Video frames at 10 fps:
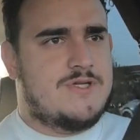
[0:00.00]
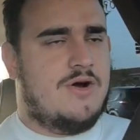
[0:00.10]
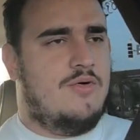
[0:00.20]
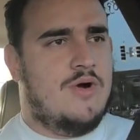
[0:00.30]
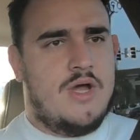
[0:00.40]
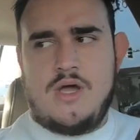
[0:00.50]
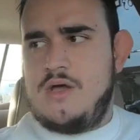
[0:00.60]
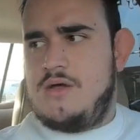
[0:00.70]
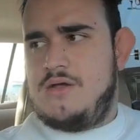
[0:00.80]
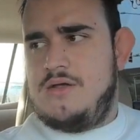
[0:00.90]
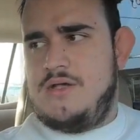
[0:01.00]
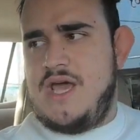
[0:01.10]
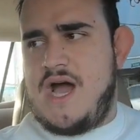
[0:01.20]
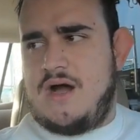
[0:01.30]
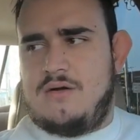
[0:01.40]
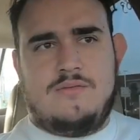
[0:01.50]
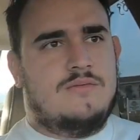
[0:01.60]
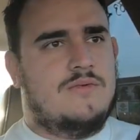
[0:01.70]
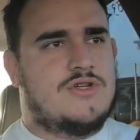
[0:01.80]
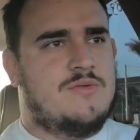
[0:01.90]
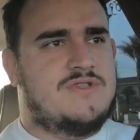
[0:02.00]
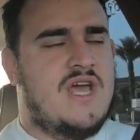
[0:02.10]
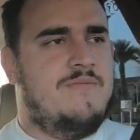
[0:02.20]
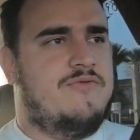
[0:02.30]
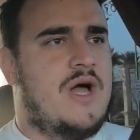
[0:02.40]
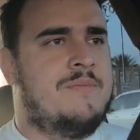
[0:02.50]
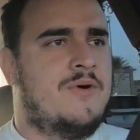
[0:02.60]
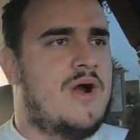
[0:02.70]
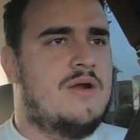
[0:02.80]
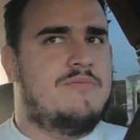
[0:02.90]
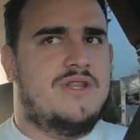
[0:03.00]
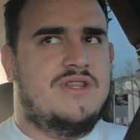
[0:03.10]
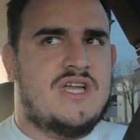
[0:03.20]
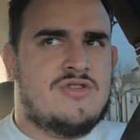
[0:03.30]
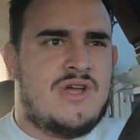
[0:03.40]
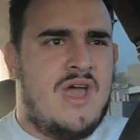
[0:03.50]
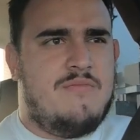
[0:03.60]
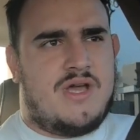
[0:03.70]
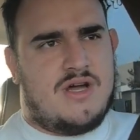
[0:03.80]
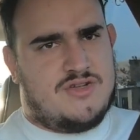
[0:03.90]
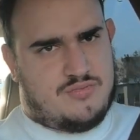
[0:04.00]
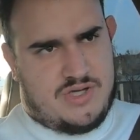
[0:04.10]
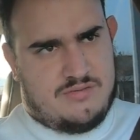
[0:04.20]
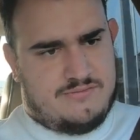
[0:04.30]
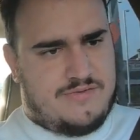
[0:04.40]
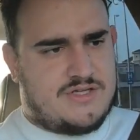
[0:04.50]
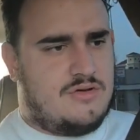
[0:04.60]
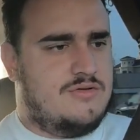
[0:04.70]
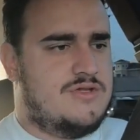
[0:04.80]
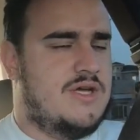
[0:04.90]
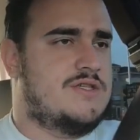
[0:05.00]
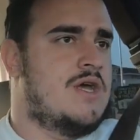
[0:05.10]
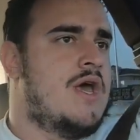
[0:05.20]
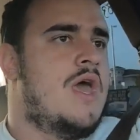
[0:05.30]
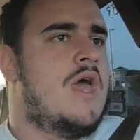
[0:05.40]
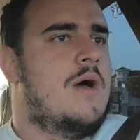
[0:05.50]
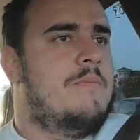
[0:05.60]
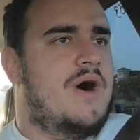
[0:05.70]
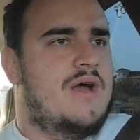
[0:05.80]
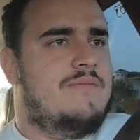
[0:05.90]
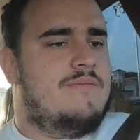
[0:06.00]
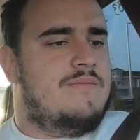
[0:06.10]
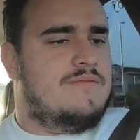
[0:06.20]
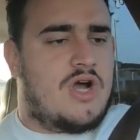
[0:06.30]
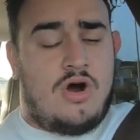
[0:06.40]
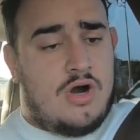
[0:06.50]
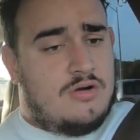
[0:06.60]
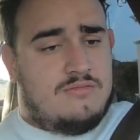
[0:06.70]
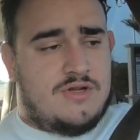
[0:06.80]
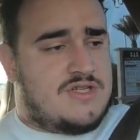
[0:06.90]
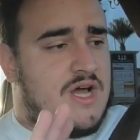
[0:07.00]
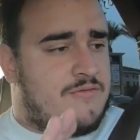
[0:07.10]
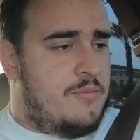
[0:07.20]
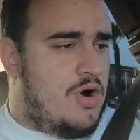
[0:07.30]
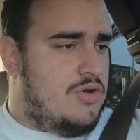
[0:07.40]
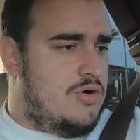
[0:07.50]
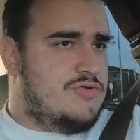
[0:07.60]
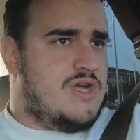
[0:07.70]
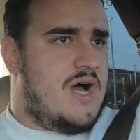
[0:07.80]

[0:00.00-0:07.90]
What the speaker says: So yeah, there's some tape flopping around, but that's okay because we can fix all those things. But the car, aside from all those